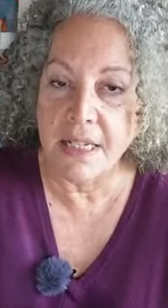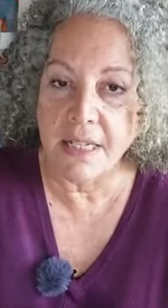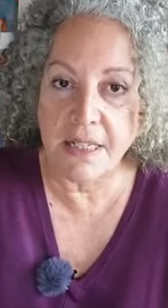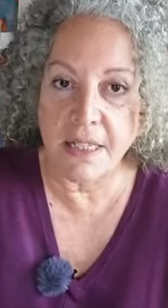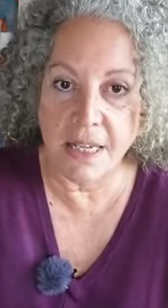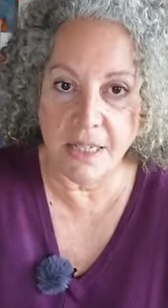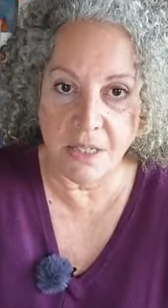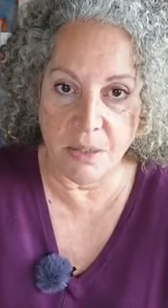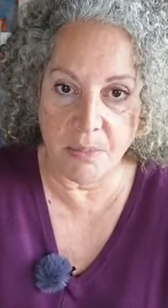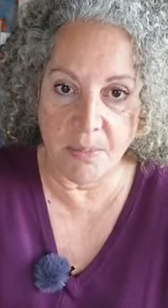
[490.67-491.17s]

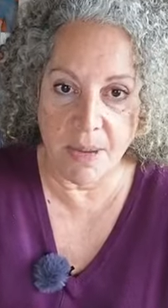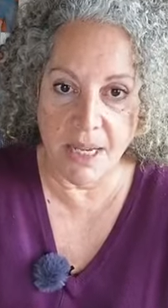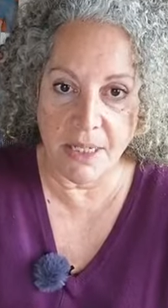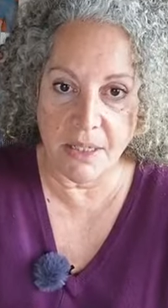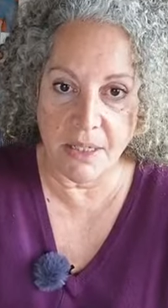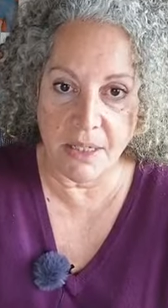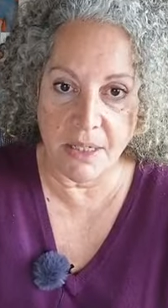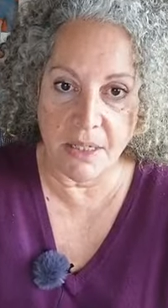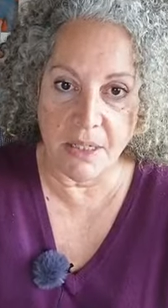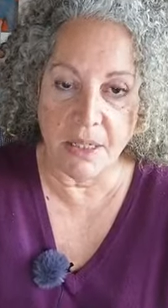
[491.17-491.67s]
It doesn't
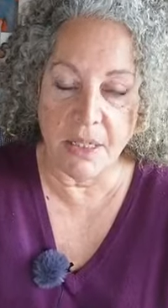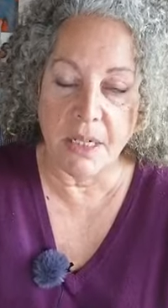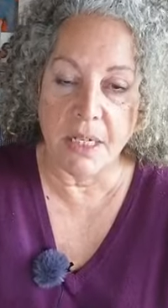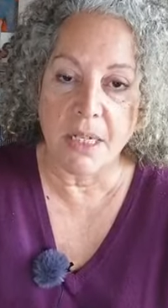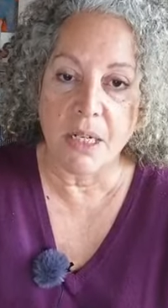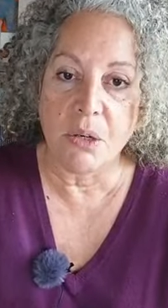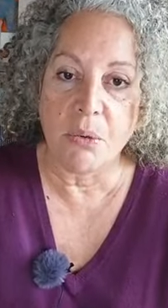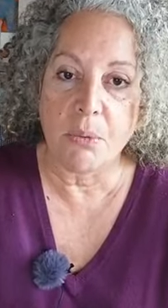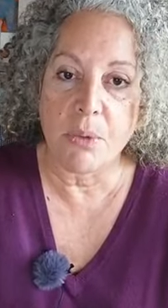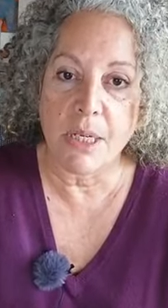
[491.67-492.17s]
matter.
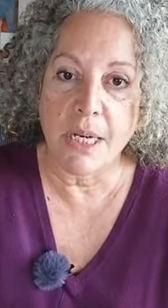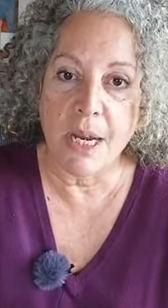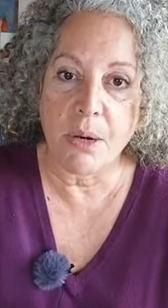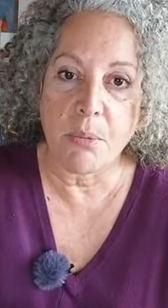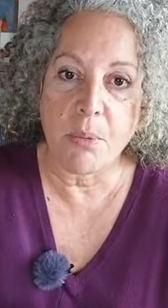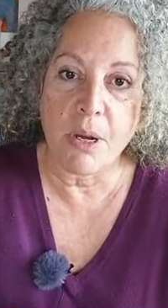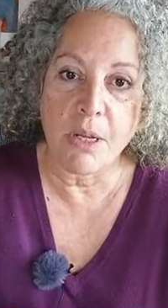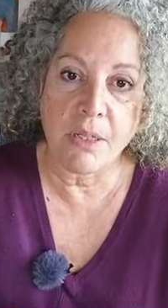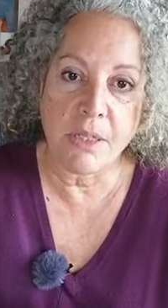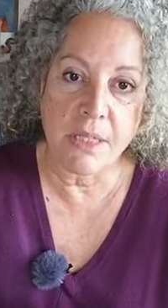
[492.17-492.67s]
What
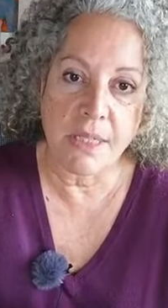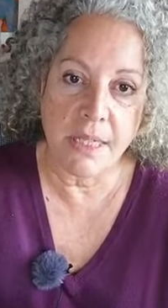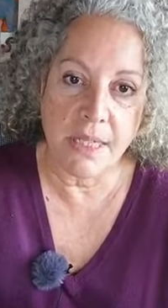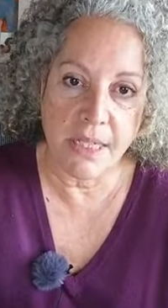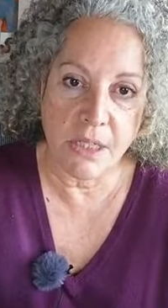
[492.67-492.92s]
I want